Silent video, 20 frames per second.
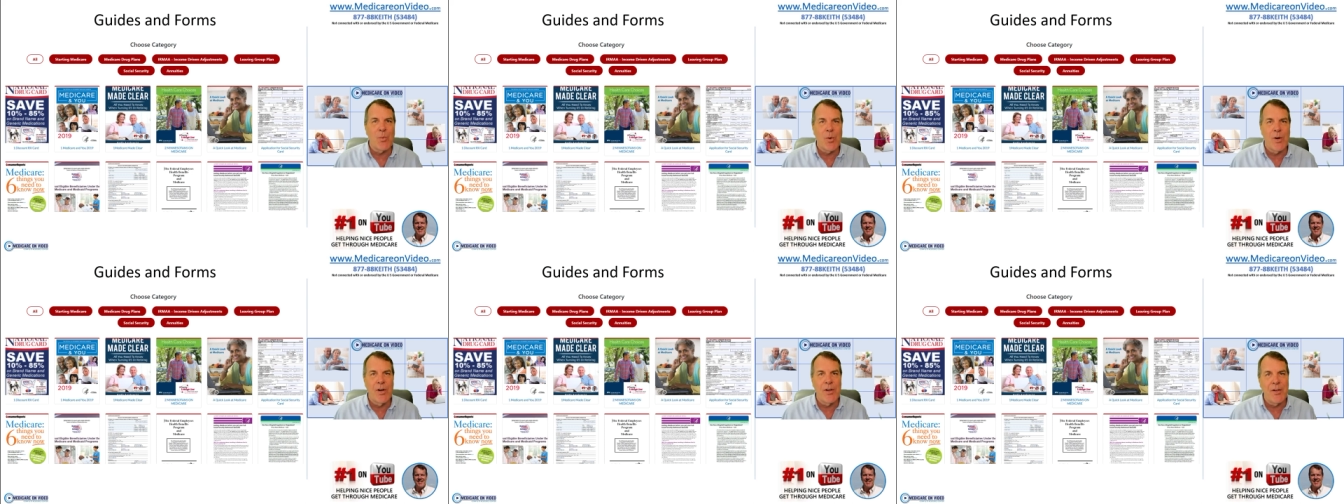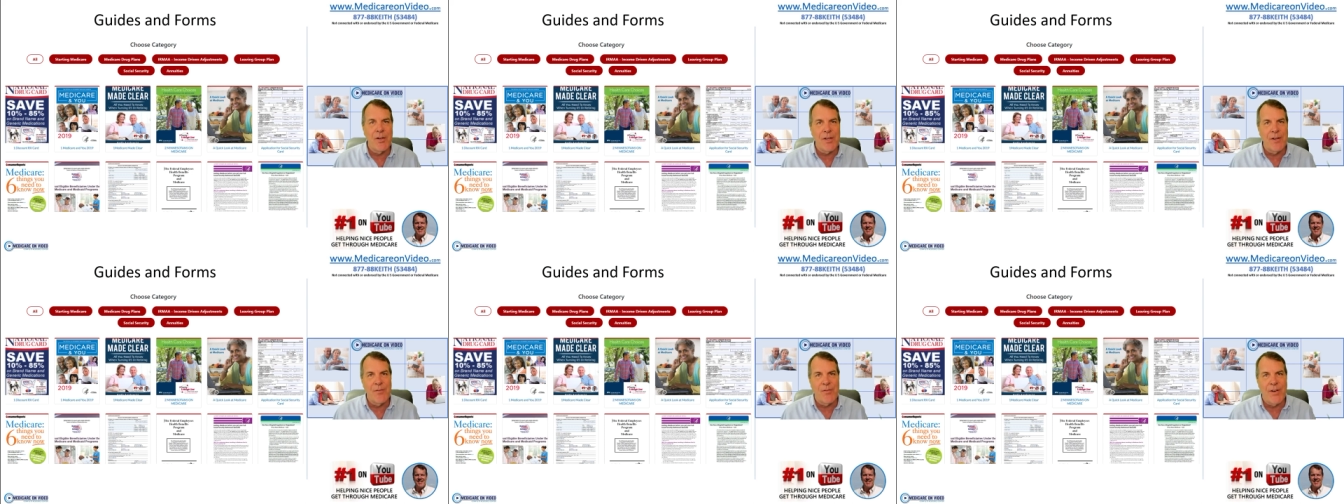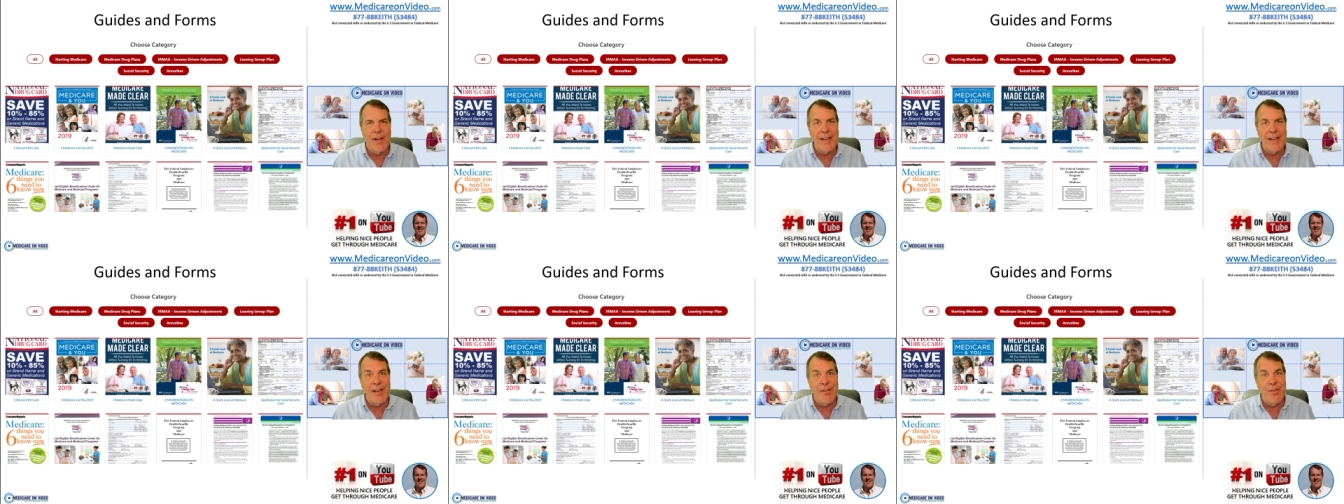is where you can
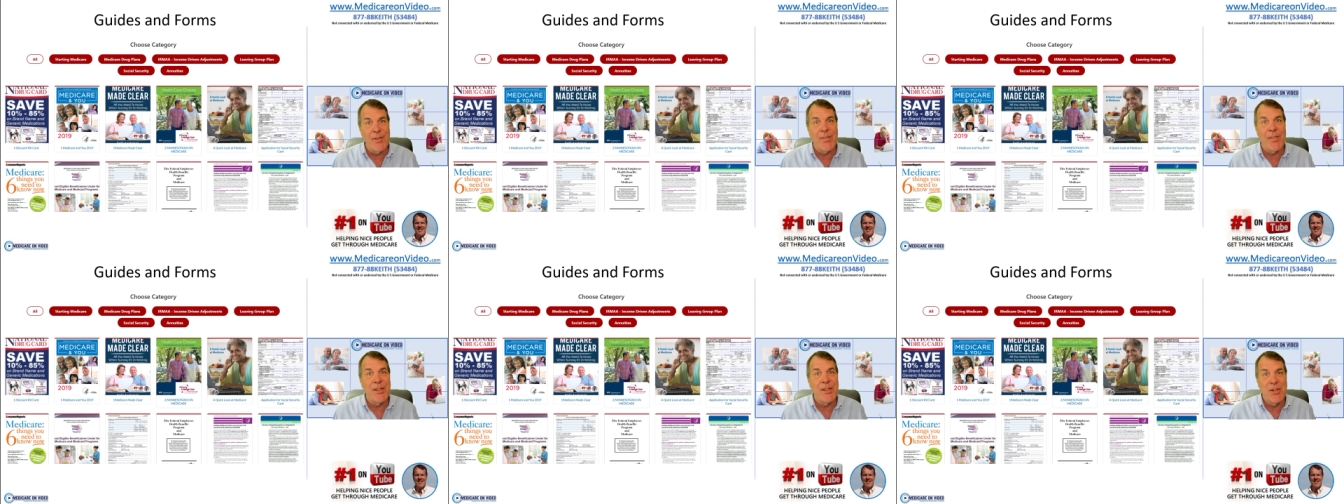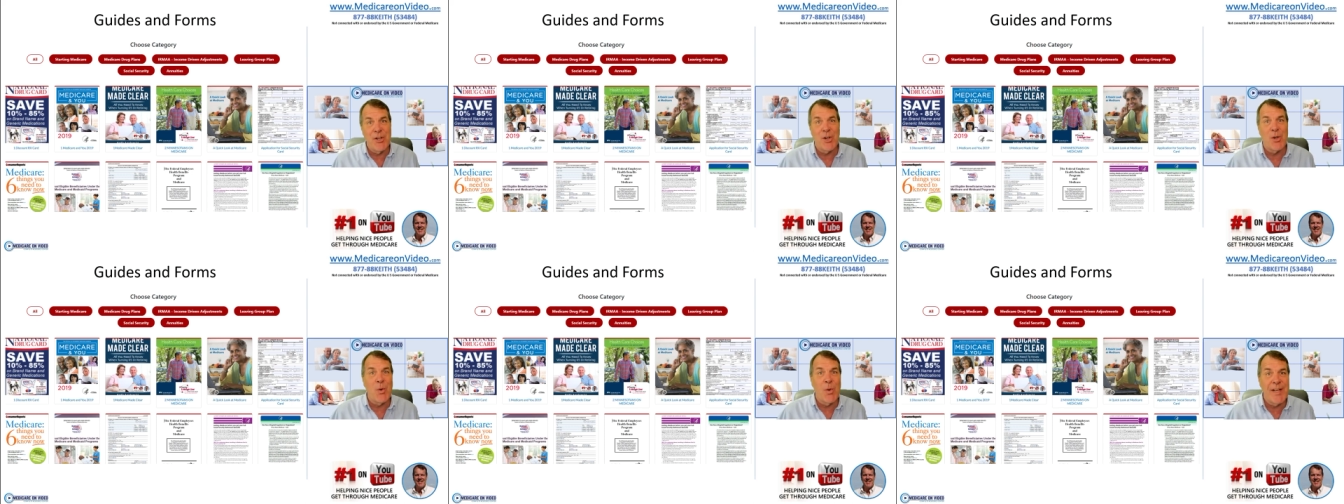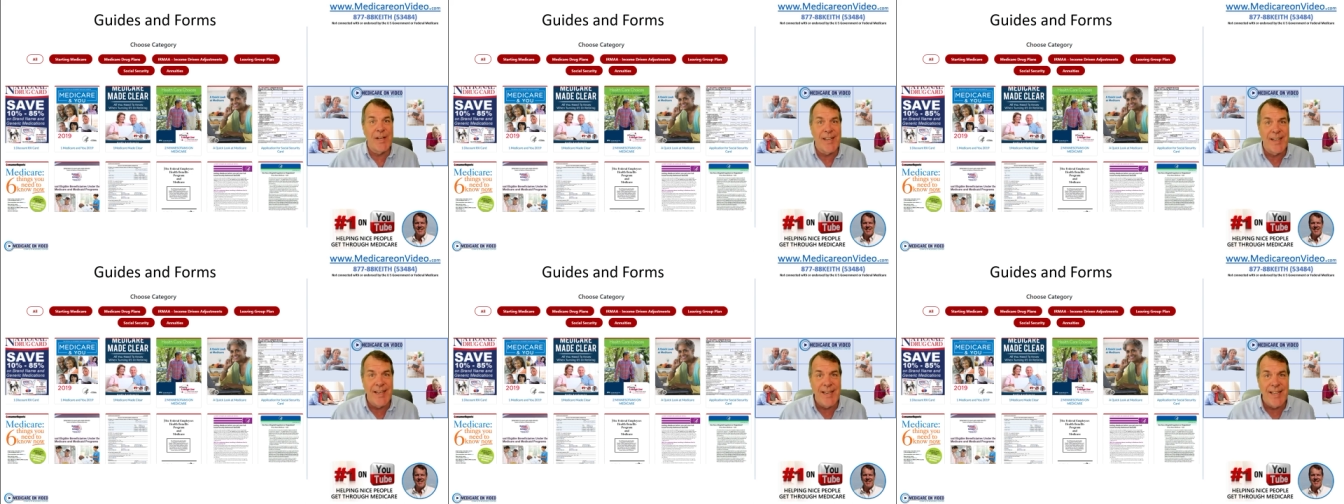find everything you're
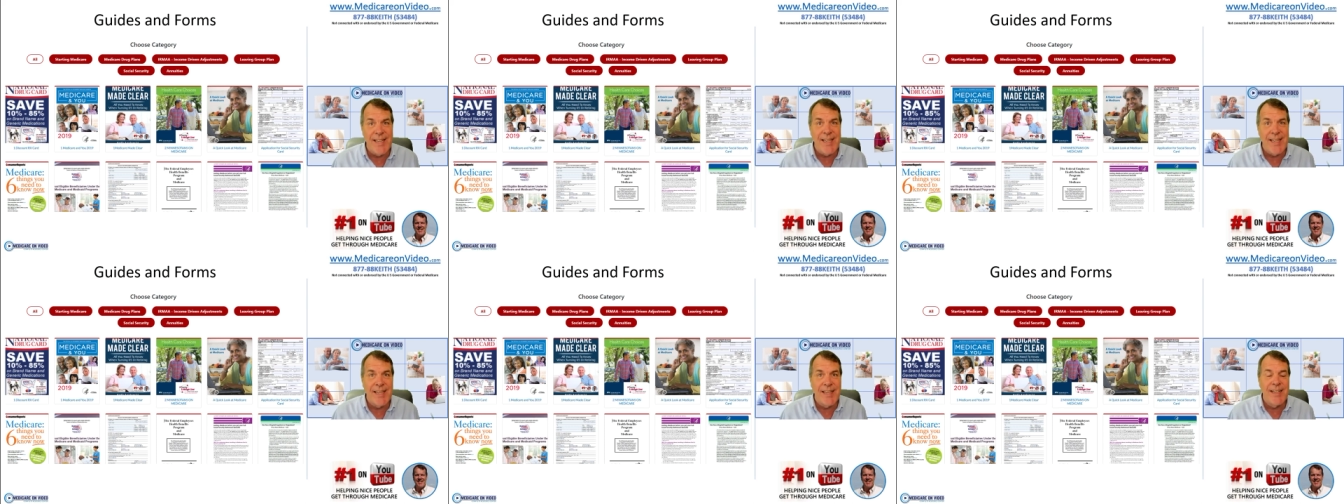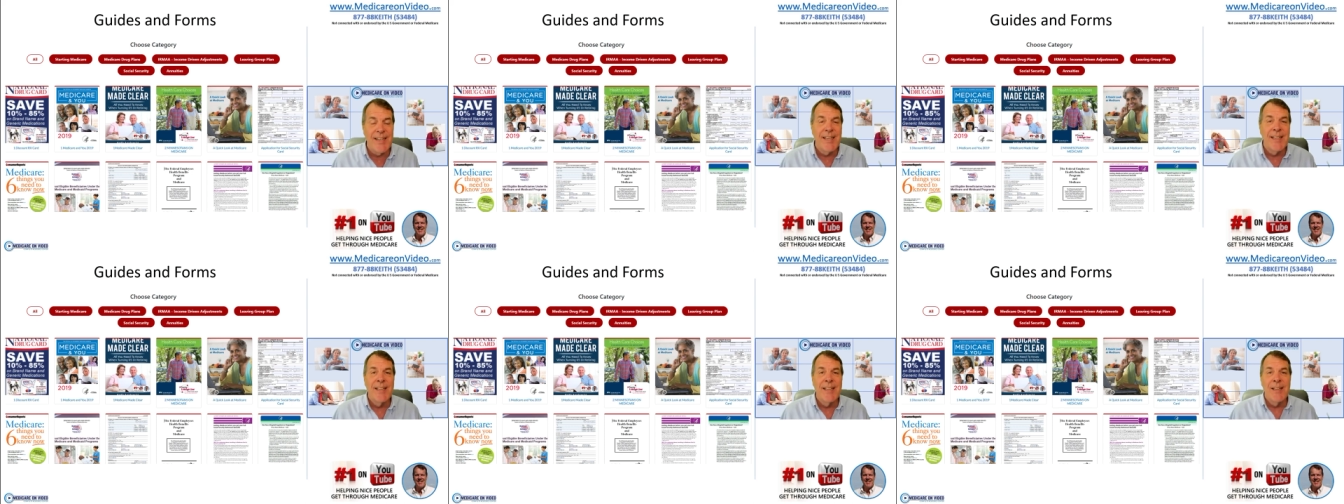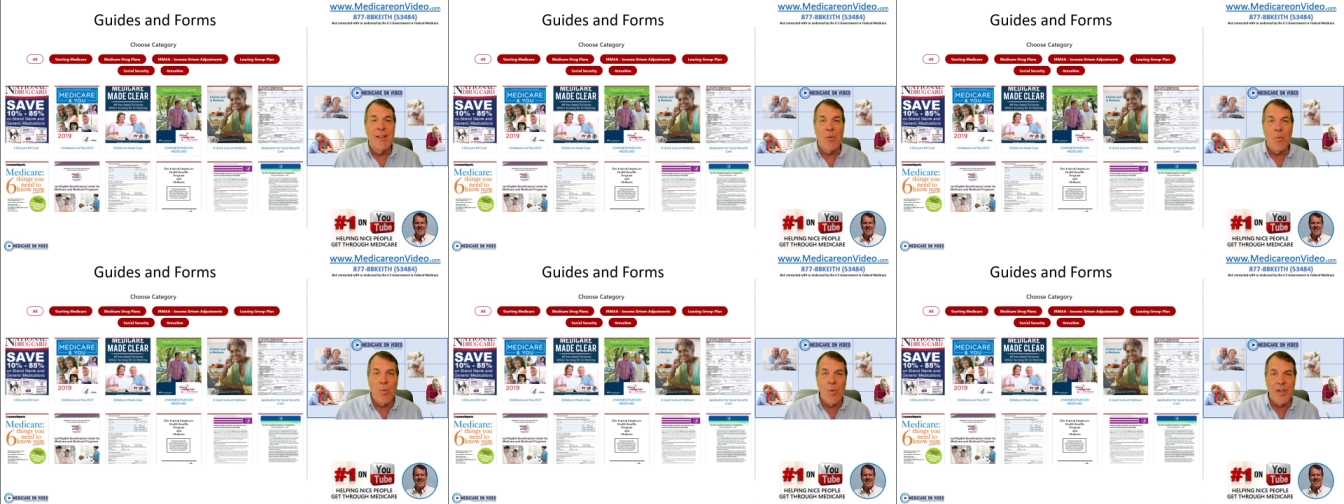going to need
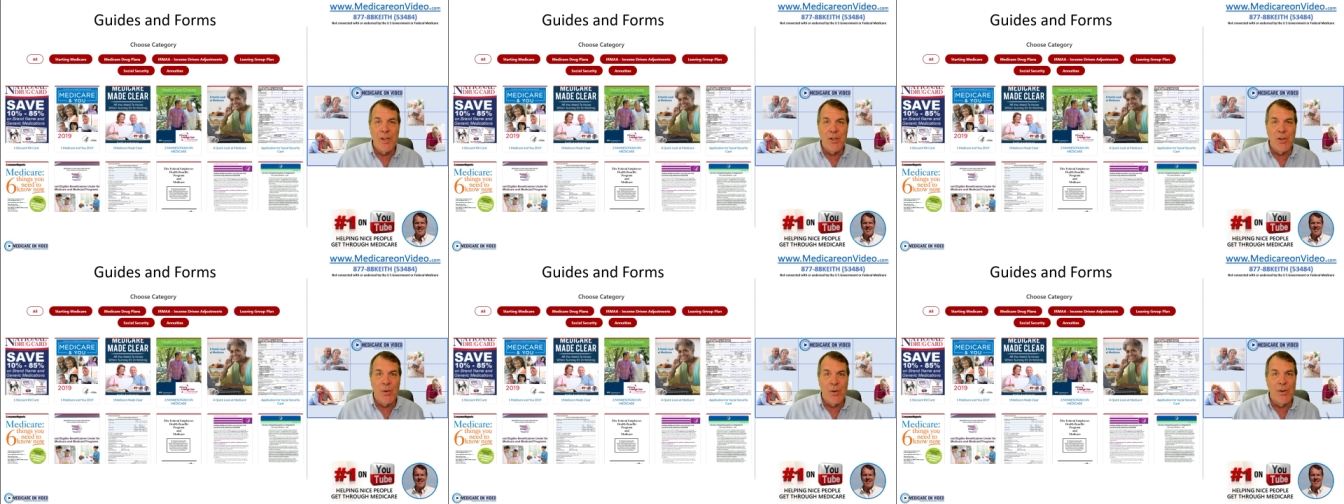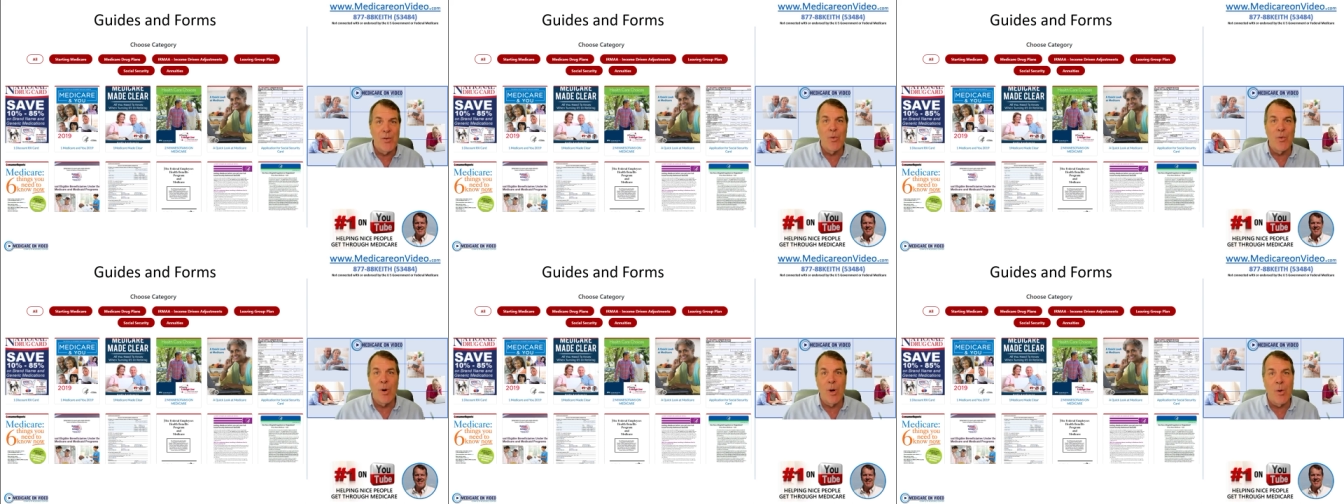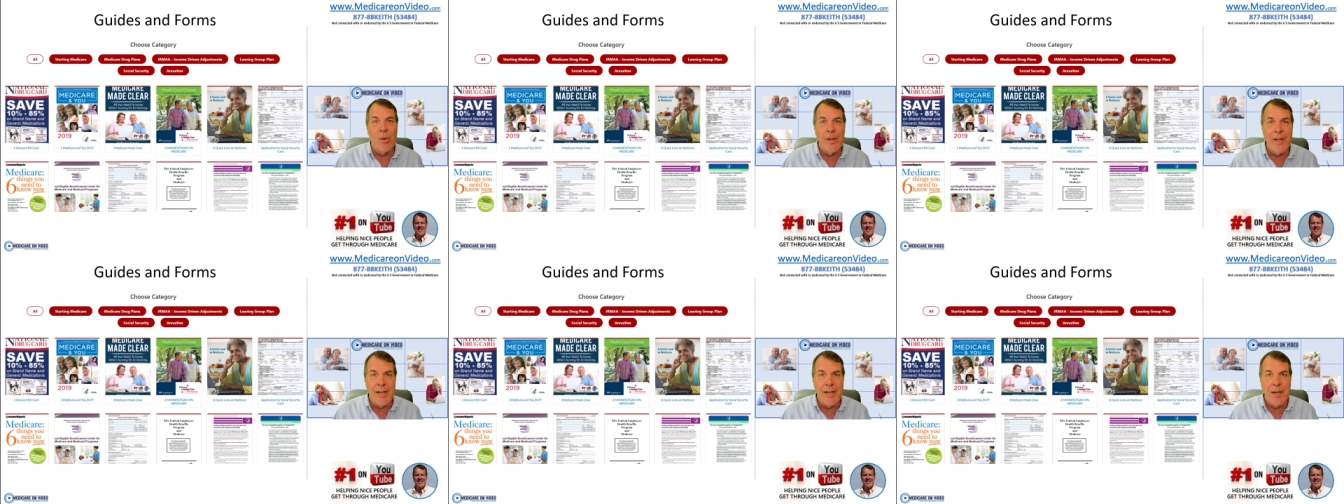when you're
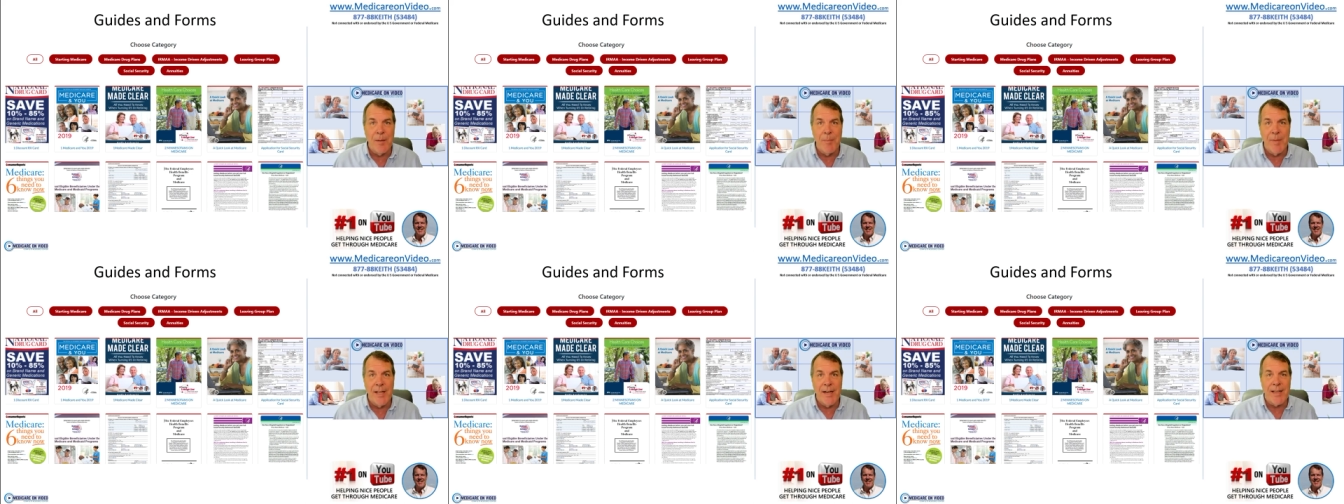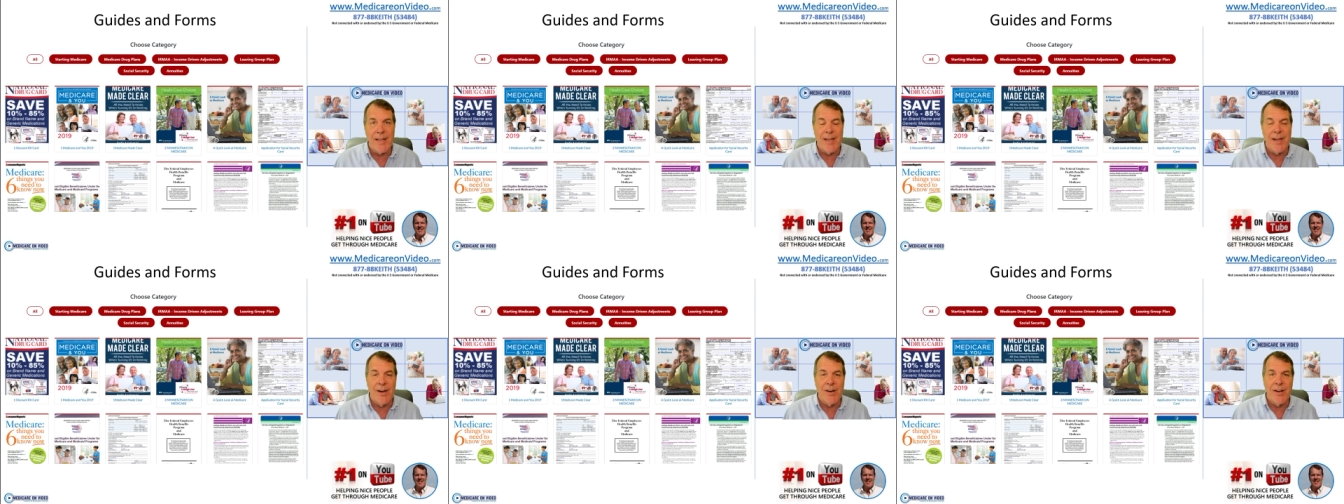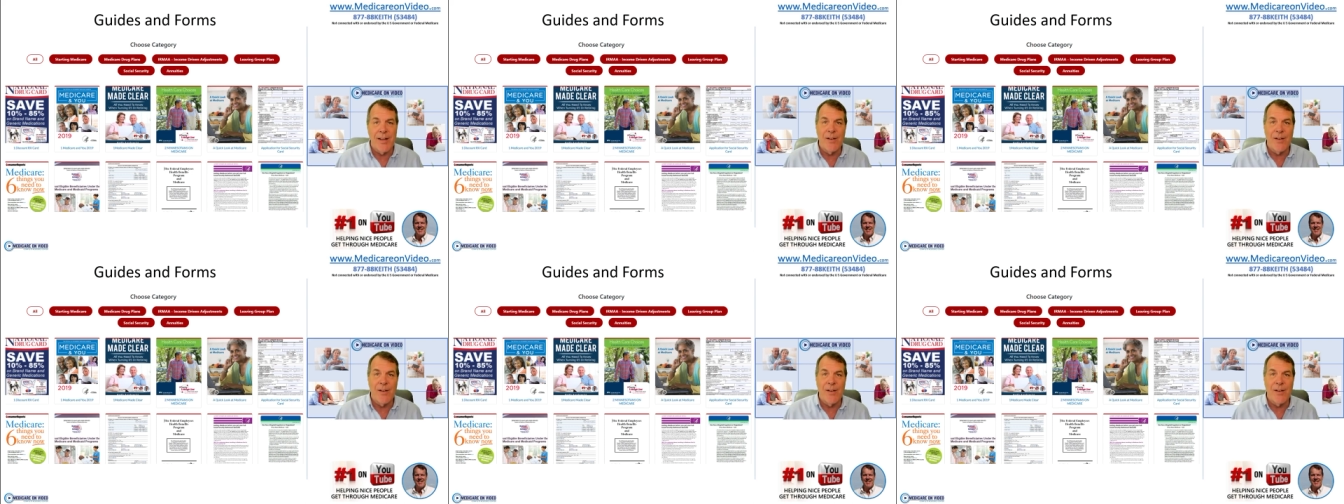enrolling into Medicare.